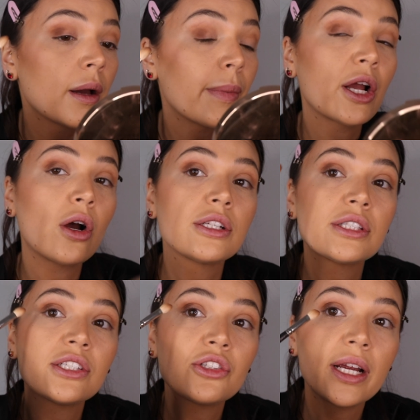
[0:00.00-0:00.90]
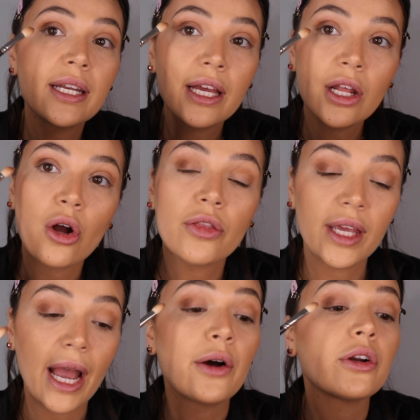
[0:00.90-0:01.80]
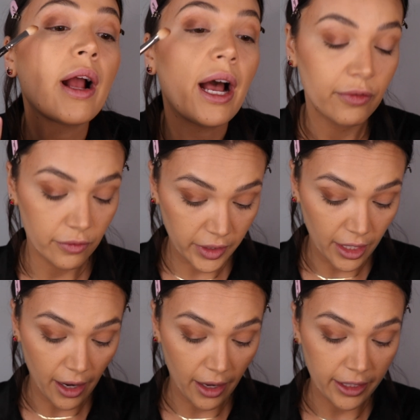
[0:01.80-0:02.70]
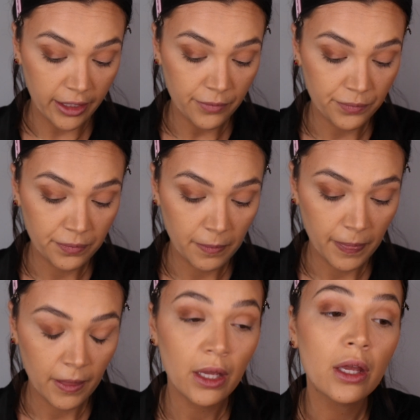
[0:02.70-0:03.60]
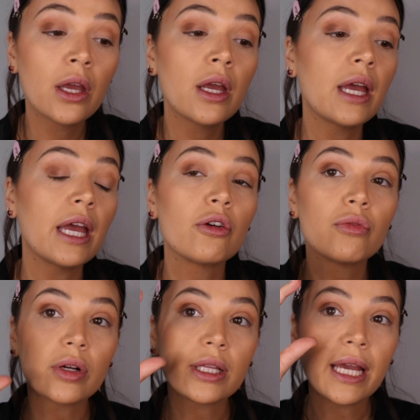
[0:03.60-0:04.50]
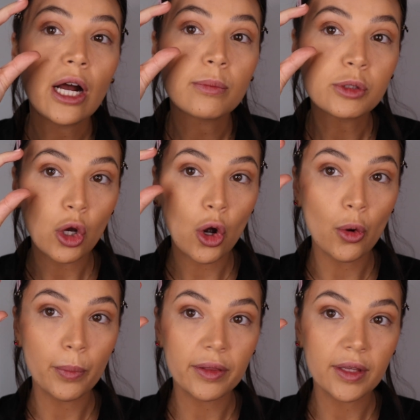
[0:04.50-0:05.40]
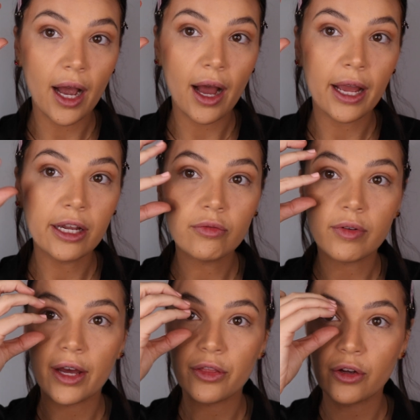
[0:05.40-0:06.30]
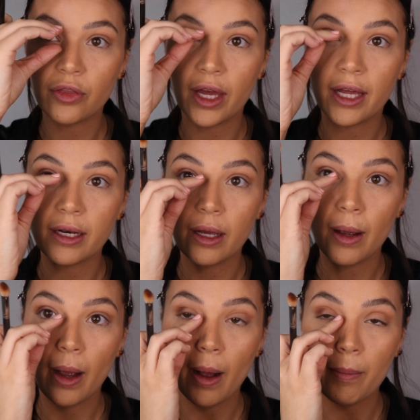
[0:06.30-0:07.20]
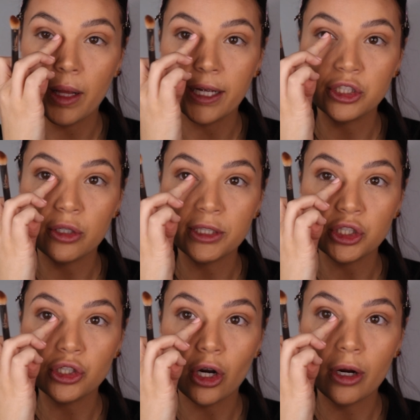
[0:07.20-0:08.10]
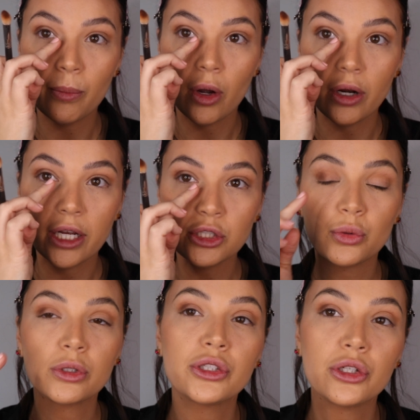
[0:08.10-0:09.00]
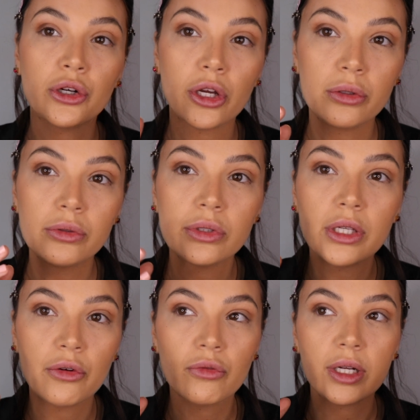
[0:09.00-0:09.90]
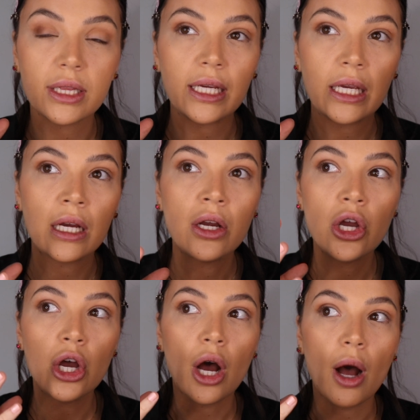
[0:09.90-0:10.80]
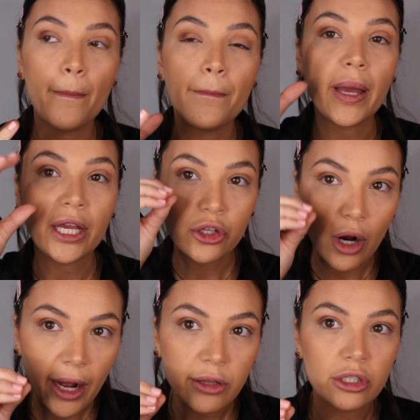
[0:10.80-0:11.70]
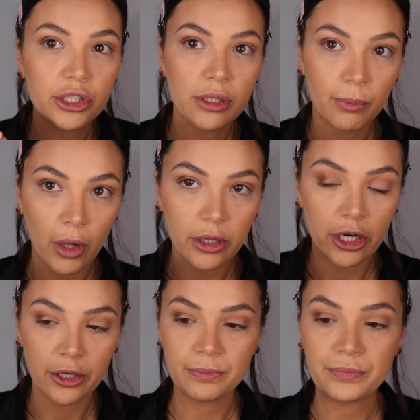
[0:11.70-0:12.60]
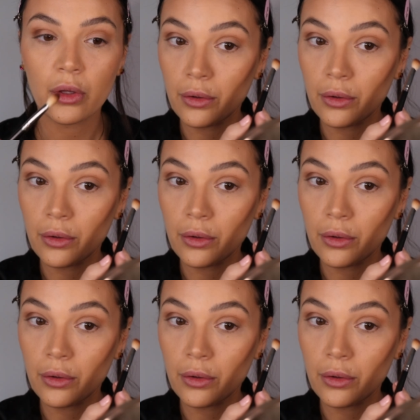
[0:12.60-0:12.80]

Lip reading: By concentrating it on the outer half of the eye, it really helps open the eye rather than applying too much dark product towards your nose can really make your eye look smaller.